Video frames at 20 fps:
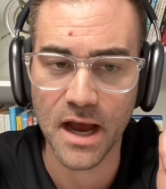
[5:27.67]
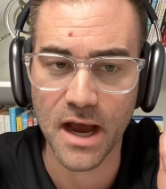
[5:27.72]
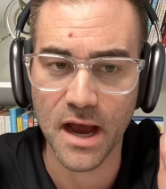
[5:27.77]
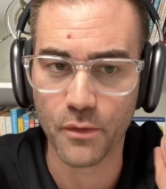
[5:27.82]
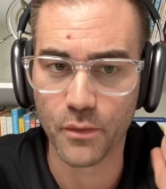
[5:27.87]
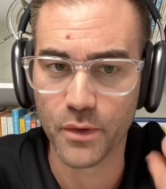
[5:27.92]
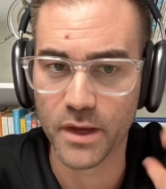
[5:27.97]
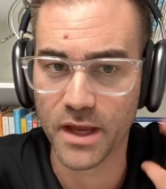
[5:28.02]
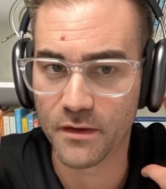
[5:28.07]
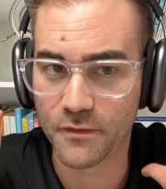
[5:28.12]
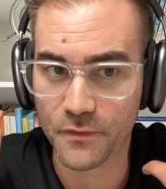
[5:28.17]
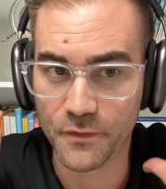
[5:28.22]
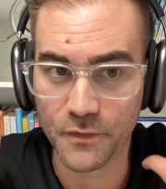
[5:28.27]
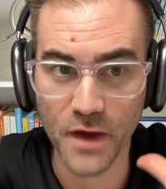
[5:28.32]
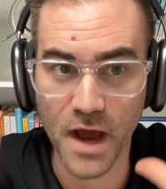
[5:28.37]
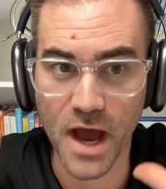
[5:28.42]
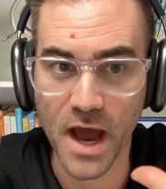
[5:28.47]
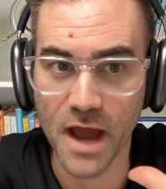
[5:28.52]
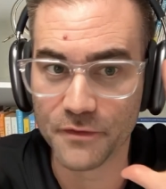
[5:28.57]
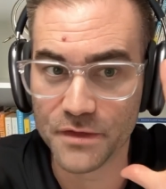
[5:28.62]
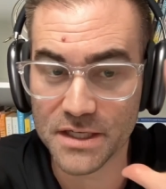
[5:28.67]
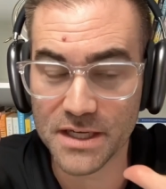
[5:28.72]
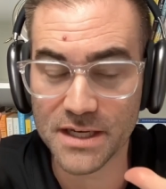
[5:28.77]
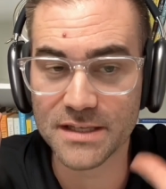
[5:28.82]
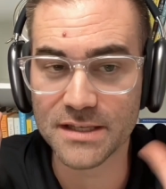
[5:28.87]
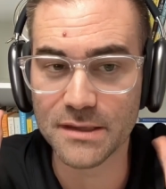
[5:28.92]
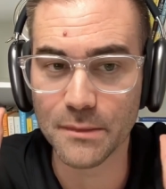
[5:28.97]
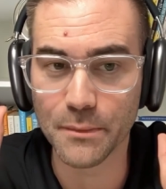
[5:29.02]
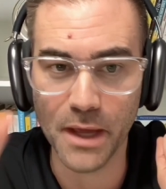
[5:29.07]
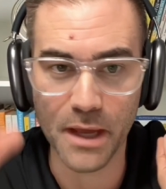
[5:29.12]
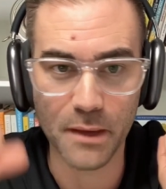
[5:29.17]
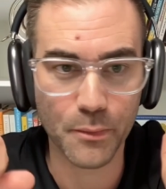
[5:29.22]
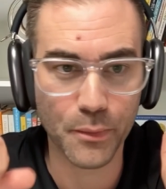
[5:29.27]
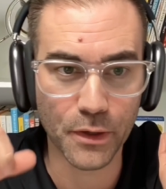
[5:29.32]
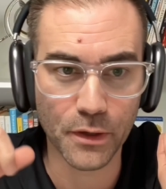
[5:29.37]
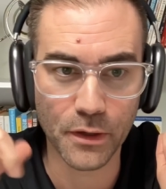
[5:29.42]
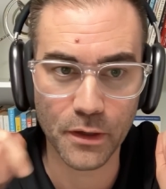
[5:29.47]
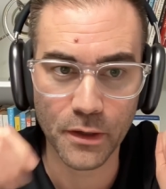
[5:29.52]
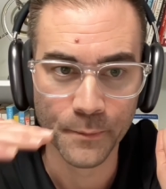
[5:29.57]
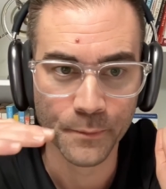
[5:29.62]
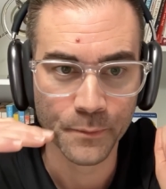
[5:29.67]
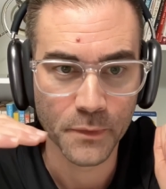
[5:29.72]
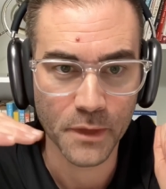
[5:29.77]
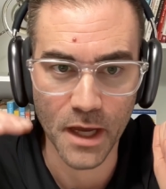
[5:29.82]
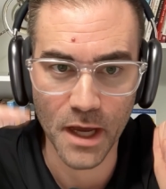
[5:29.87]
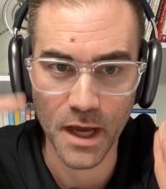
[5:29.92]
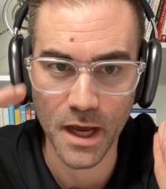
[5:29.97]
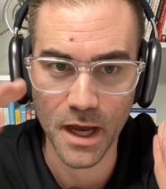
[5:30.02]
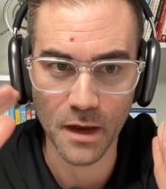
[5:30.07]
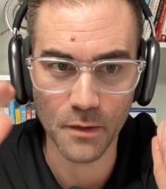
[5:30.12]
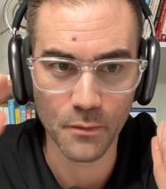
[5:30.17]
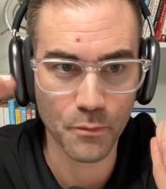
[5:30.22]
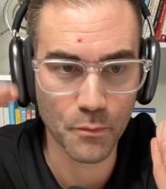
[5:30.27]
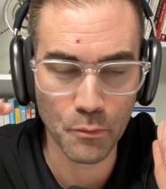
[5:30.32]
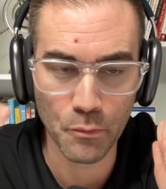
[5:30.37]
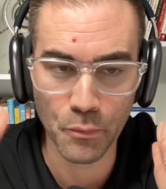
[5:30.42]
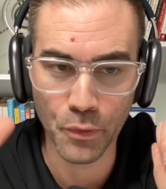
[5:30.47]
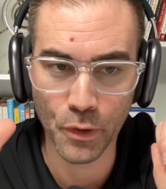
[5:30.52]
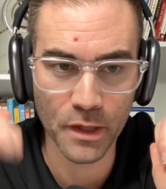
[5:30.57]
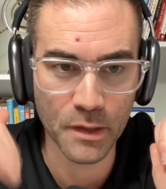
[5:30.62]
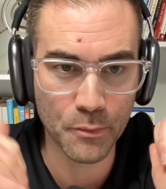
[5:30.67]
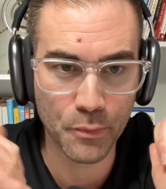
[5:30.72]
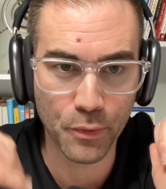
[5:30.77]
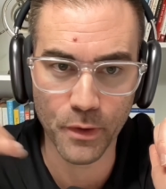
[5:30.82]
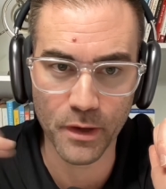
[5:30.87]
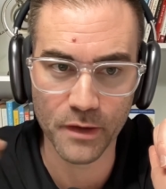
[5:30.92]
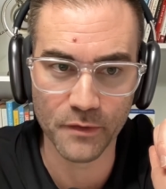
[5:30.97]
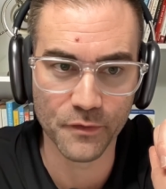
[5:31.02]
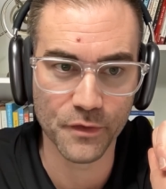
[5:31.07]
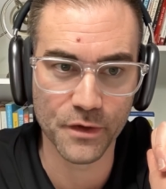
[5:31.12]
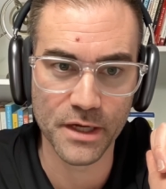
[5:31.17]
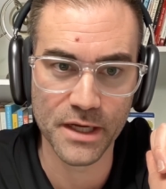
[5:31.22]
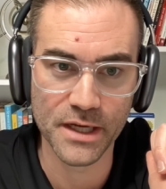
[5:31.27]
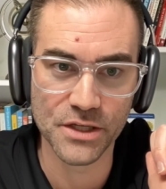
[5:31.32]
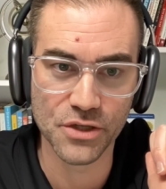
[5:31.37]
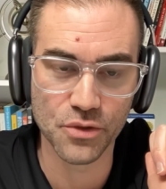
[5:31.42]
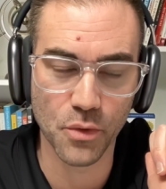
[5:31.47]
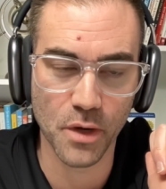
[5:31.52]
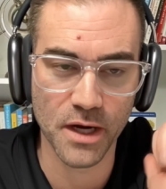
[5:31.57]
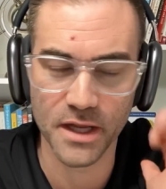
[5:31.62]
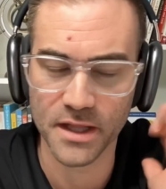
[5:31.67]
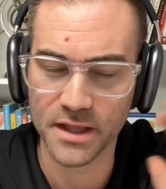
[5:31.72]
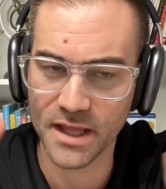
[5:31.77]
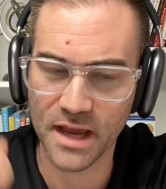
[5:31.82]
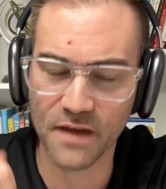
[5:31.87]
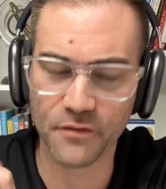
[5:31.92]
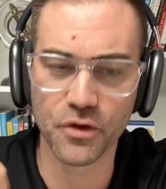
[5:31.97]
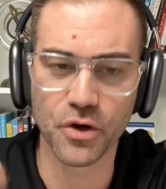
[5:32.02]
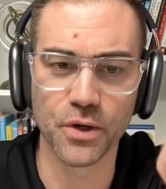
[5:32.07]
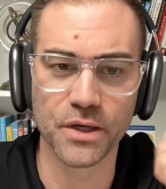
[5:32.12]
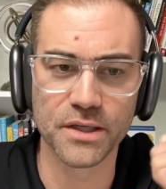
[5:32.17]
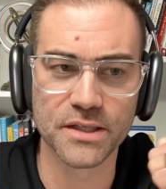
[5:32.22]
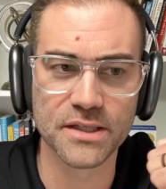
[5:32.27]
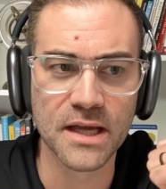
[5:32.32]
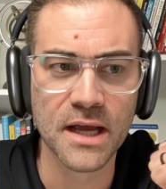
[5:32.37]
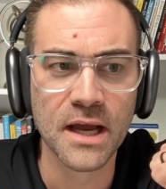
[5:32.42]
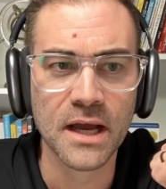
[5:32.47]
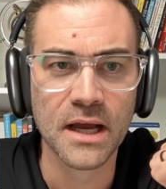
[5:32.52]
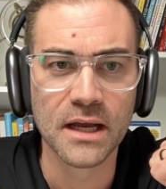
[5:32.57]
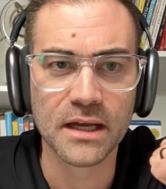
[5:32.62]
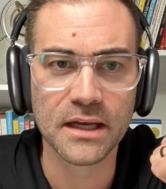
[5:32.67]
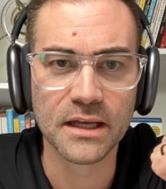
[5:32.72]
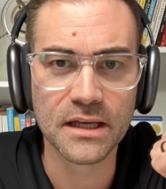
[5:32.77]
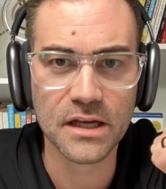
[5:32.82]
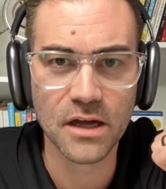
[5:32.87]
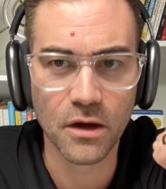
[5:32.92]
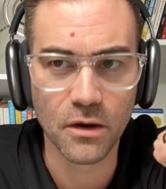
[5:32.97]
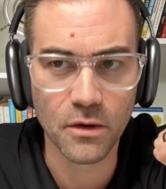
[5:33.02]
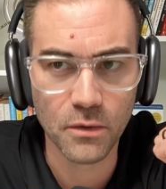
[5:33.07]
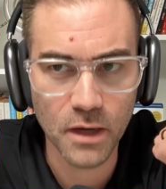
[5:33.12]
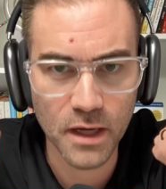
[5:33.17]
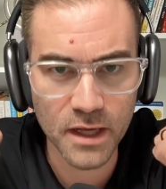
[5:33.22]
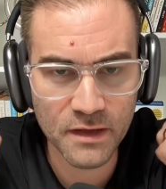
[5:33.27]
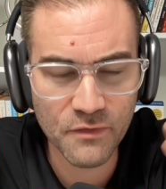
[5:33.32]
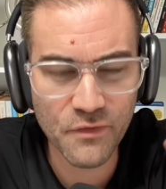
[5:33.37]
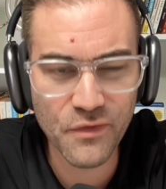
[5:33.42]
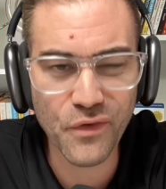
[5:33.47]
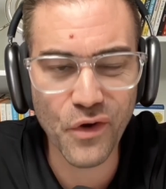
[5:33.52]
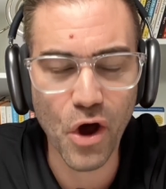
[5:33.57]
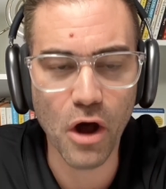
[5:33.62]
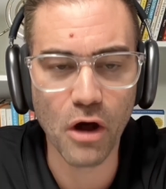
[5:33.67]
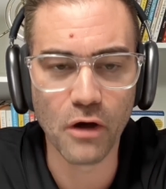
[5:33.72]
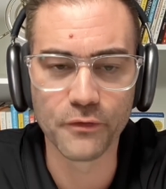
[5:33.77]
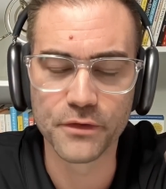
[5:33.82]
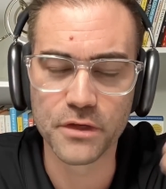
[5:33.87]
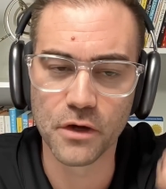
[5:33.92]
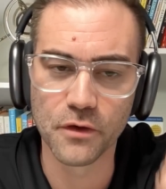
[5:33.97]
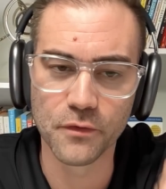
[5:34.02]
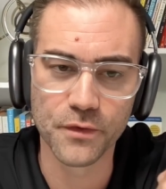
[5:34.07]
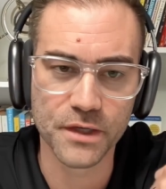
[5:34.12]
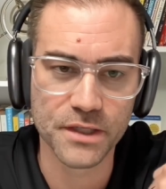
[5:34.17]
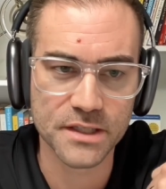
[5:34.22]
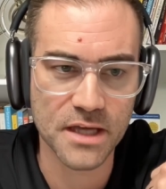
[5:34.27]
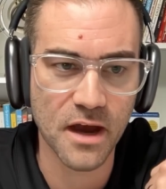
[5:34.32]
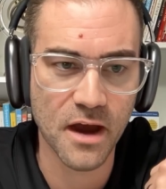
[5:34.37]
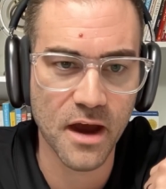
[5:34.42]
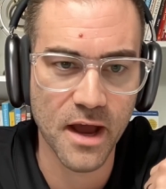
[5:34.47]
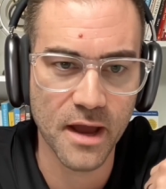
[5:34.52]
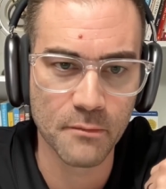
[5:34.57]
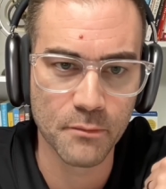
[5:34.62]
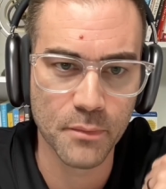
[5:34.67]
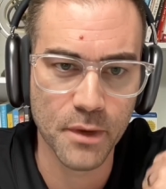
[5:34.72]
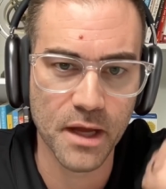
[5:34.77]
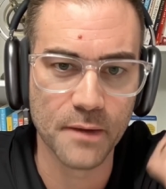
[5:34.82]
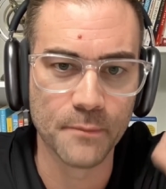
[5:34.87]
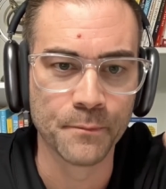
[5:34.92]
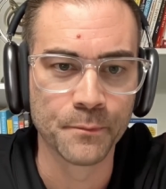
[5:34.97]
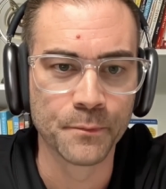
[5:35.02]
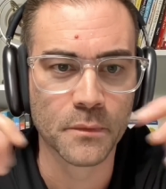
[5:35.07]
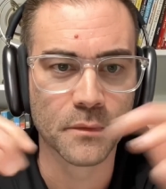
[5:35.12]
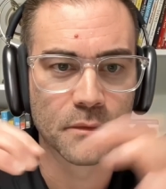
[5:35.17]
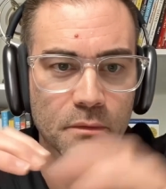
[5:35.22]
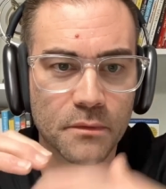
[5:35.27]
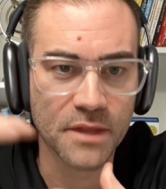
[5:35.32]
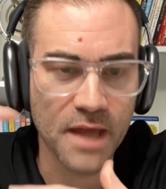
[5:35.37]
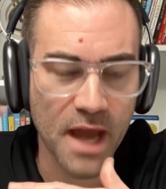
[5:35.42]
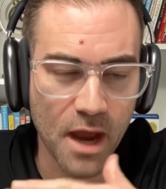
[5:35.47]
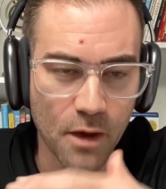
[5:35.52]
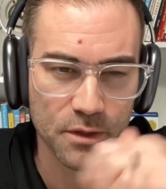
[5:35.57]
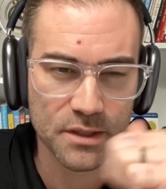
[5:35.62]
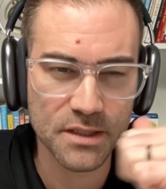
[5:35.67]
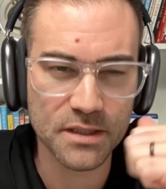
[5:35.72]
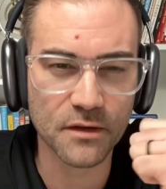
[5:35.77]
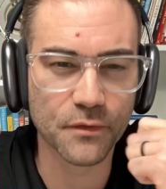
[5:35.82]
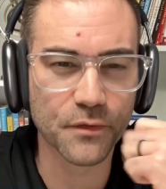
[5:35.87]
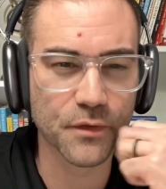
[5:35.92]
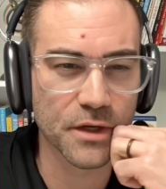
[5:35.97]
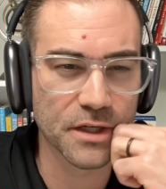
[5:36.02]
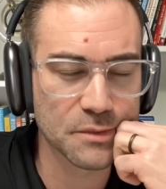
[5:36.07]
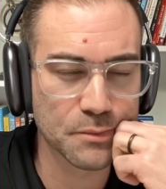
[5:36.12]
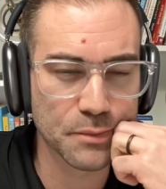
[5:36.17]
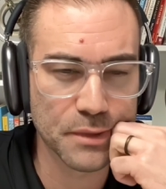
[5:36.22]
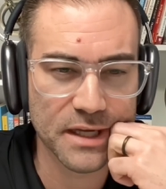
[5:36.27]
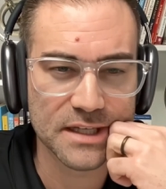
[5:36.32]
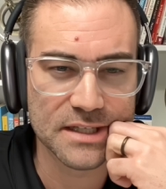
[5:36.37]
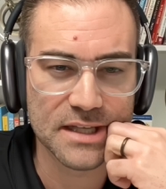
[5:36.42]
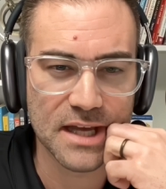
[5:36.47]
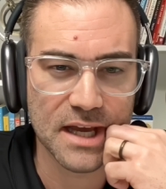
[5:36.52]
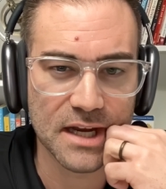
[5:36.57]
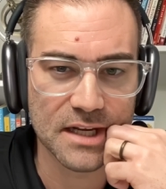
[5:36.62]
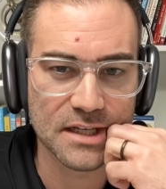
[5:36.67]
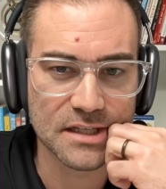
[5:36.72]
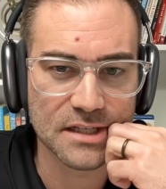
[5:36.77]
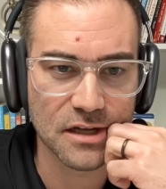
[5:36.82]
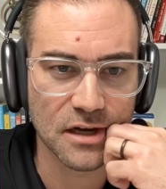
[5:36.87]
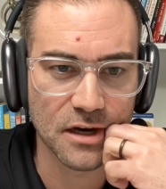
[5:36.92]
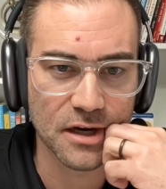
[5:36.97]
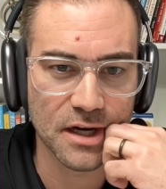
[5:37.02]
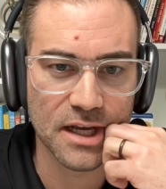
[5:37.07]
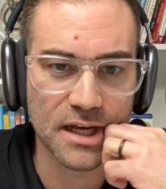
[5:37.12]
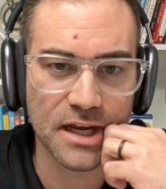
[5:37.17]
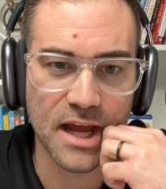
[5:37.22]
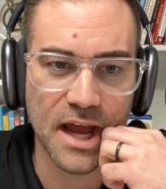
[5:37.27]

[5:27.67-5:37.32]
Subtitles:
We had 5 sheets of paper, bullet point for each one. And they, of course, evolved over time, but that was the first place that I started.